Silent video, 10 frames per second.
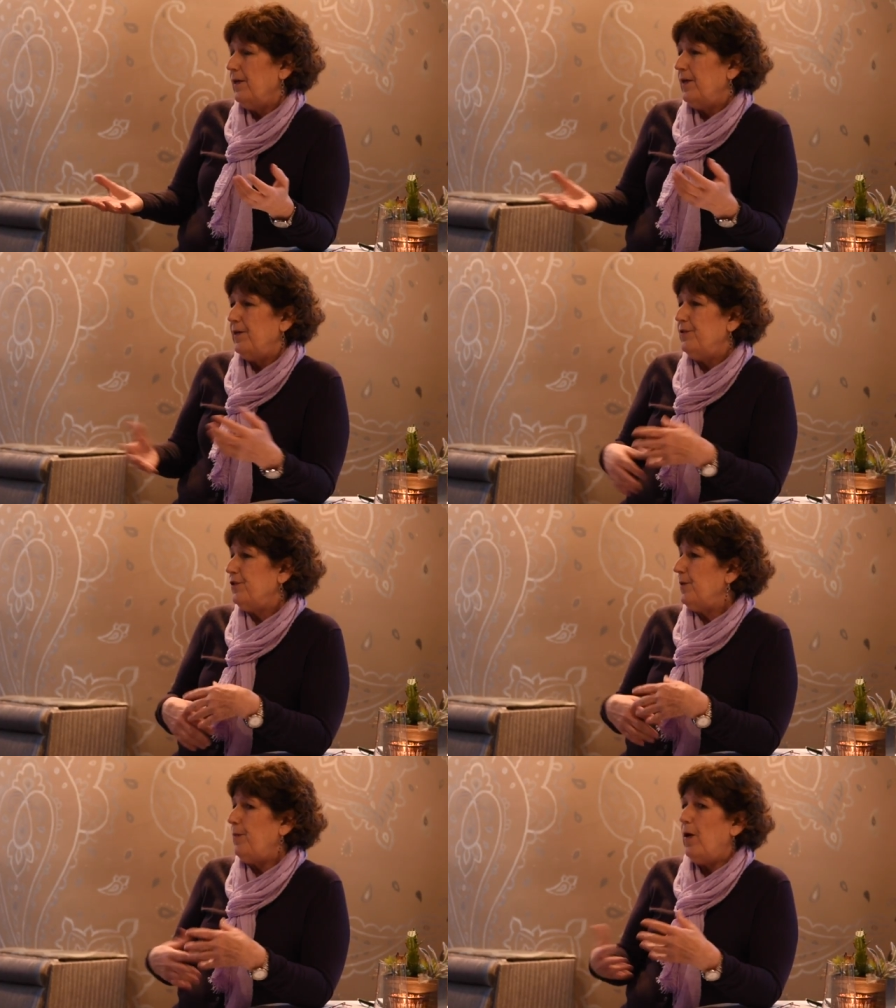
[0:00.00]
They
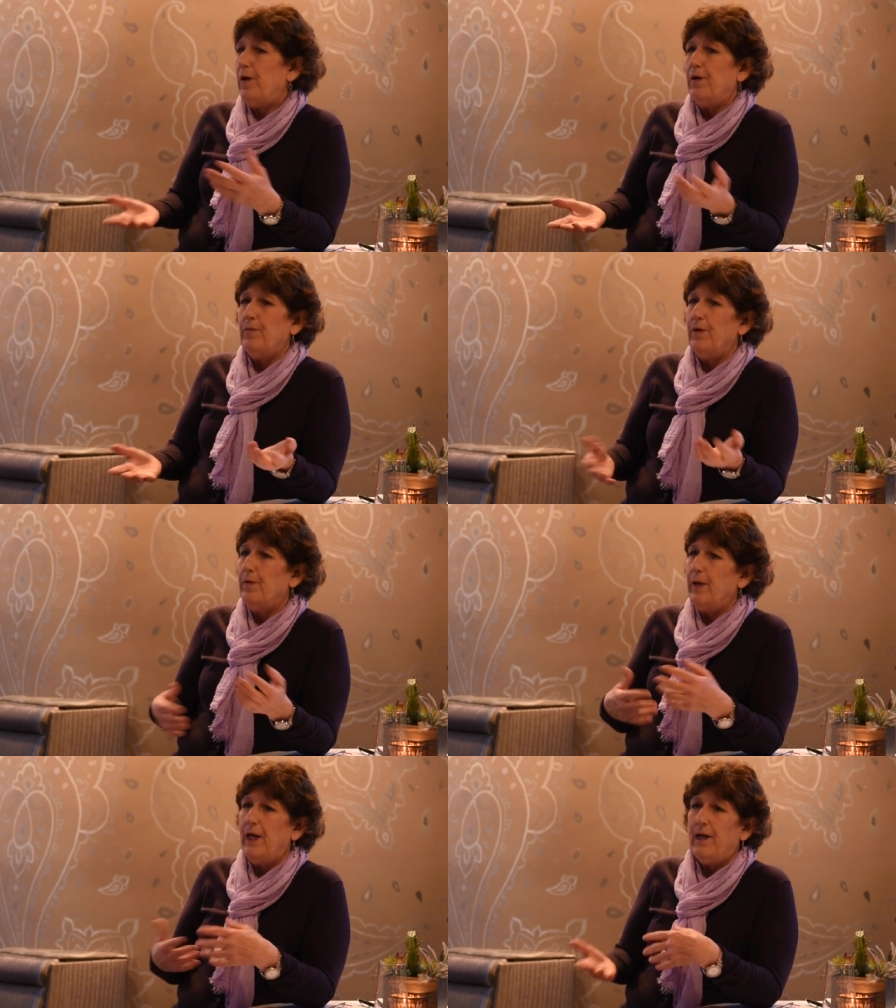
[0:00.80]
usually partner with
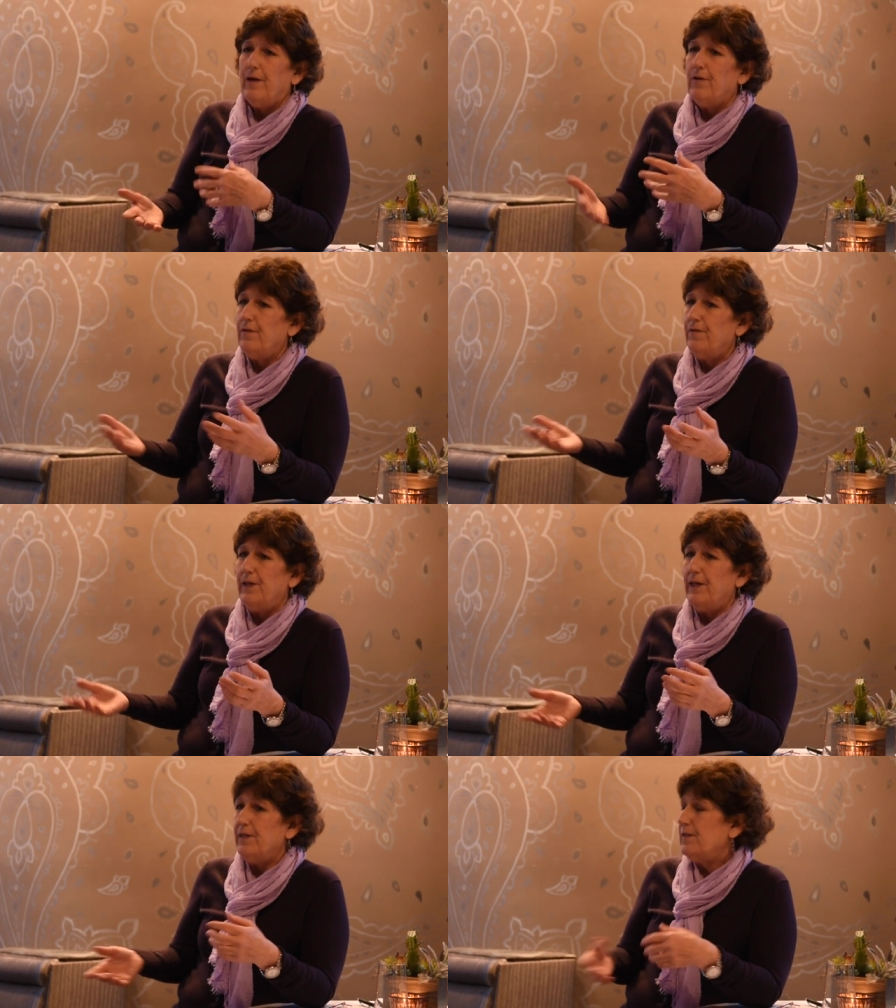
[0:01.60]
a bank or a
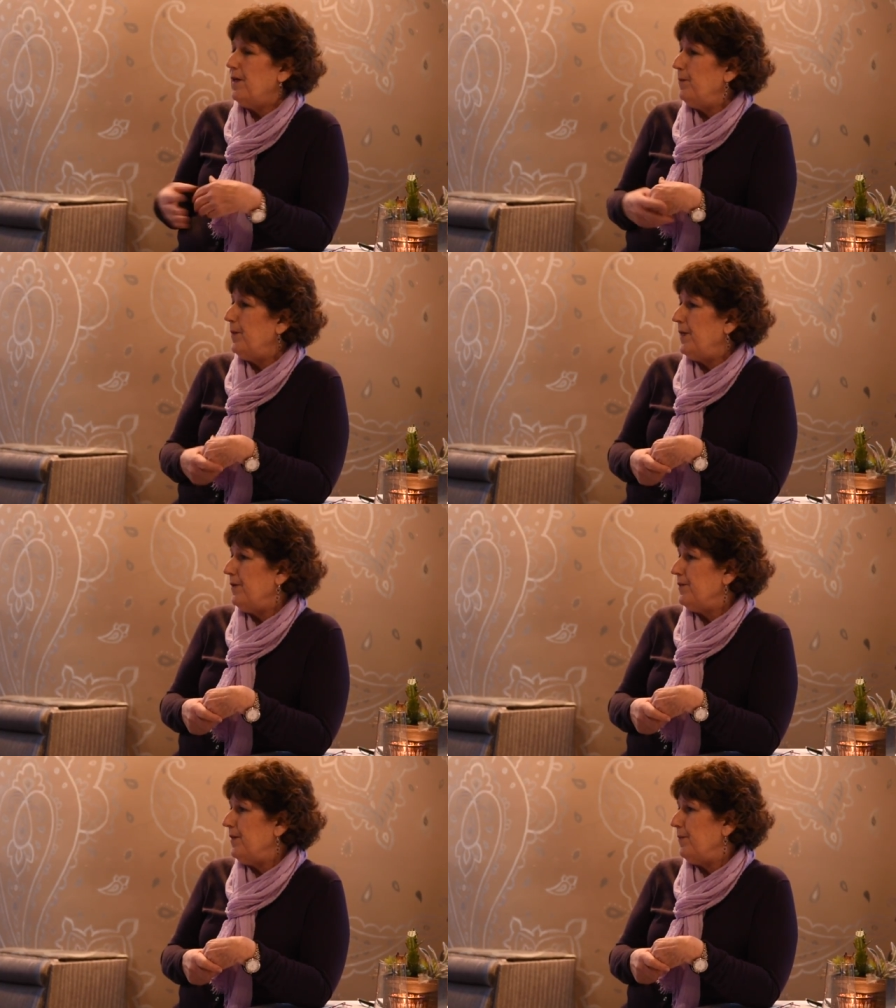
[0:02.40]
finance company
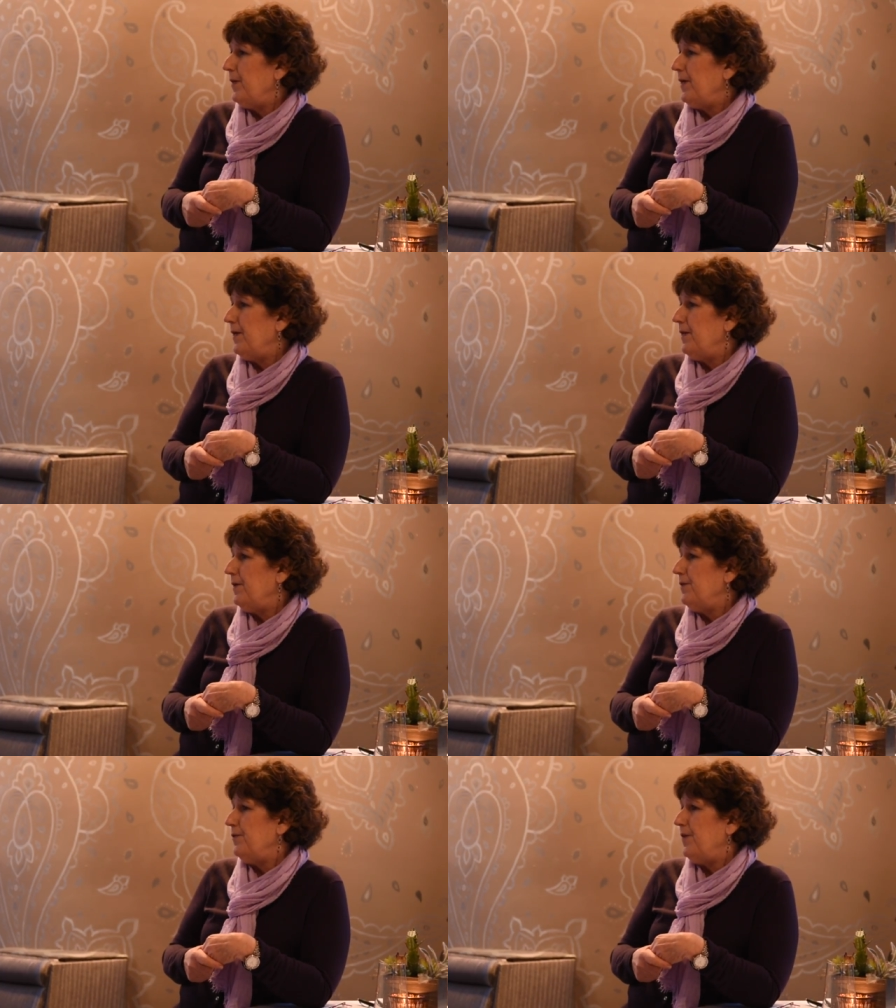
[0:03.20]
or something, and
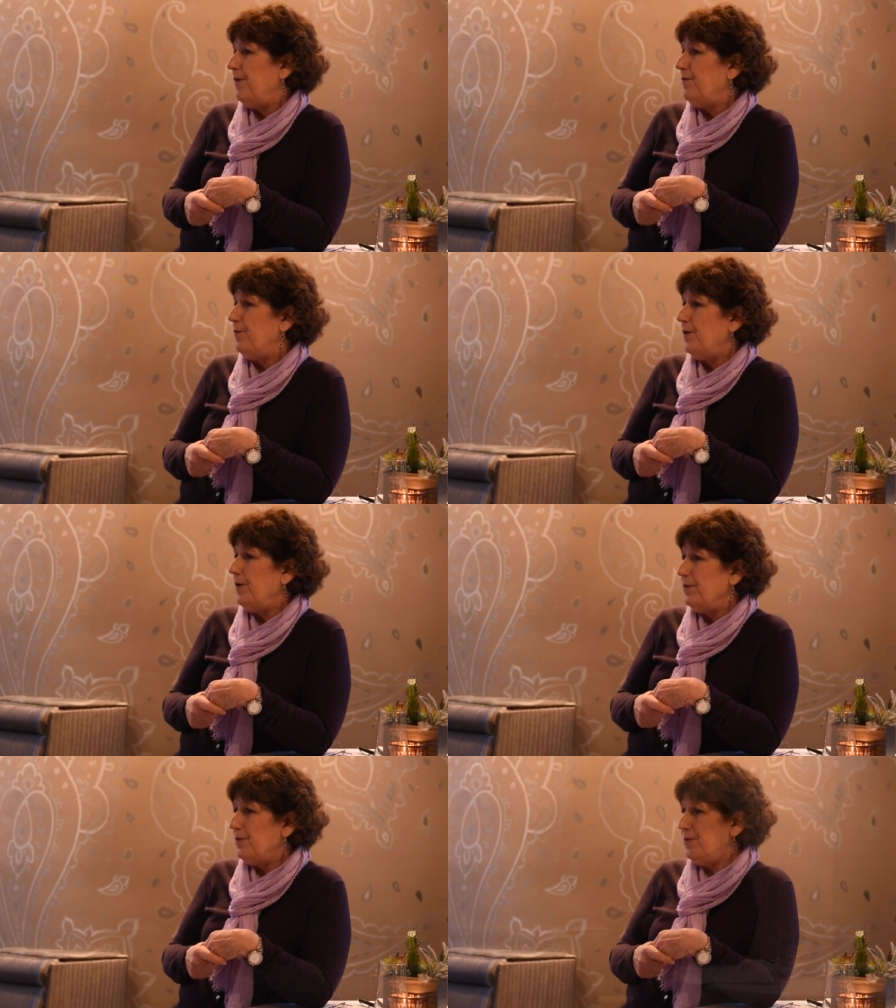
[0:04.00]
they'll do that for
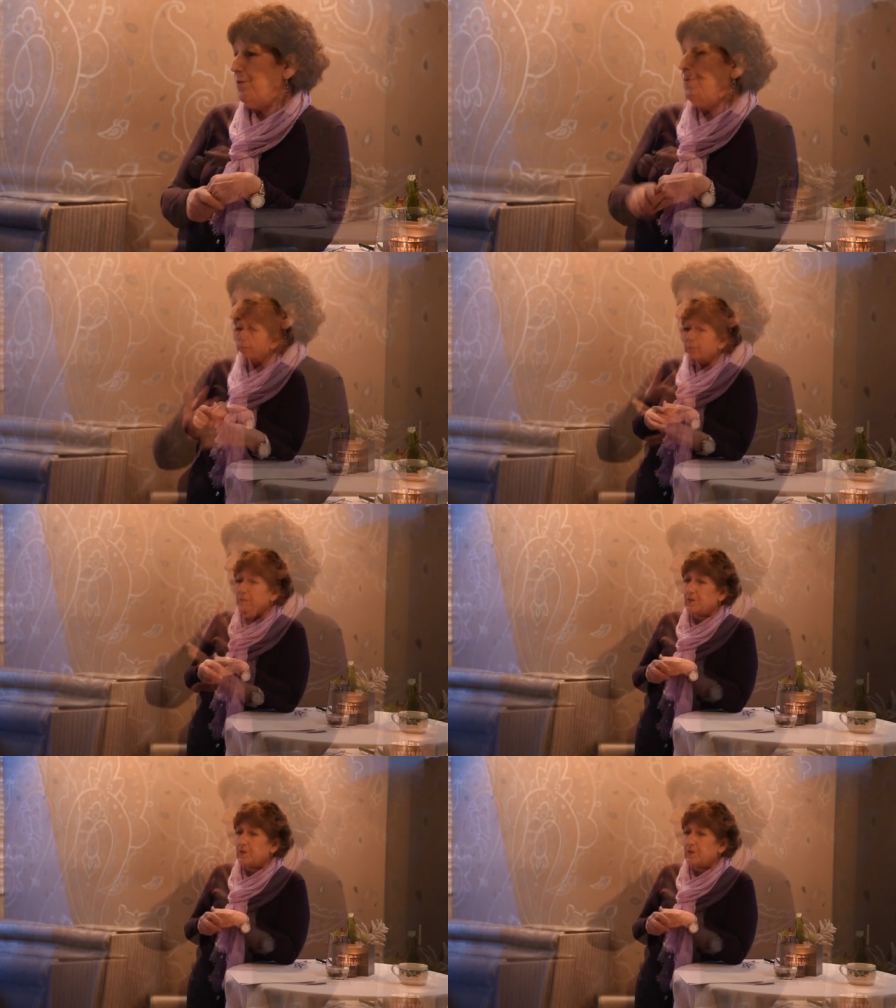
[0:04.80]
you. So those are all.